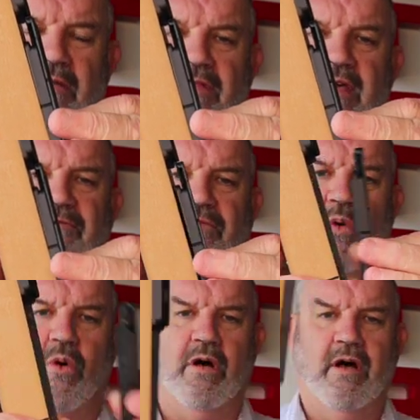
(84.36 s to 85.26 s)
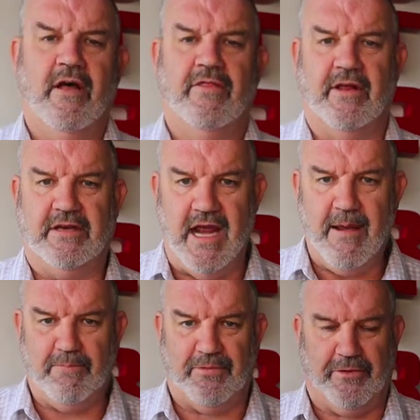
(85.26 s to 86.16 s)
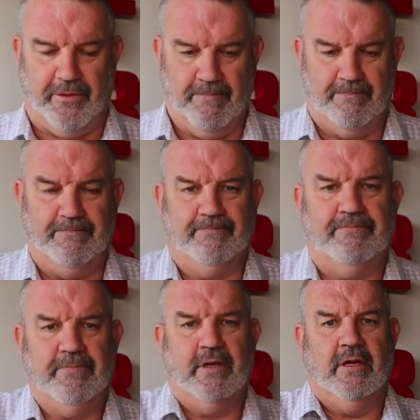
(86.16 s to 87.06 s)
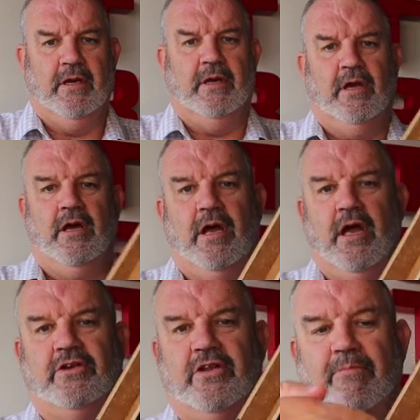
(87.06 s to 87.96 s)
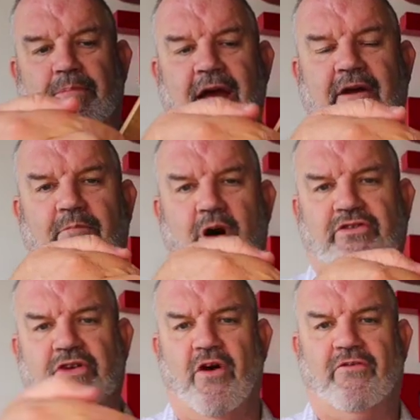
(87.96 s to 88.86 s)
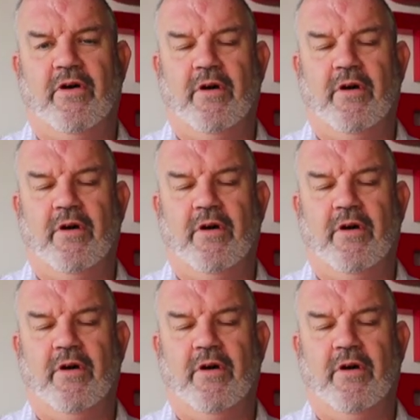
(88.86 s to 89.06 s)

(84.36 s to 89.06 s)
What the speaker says: Therefore, the depth into the back of my shelf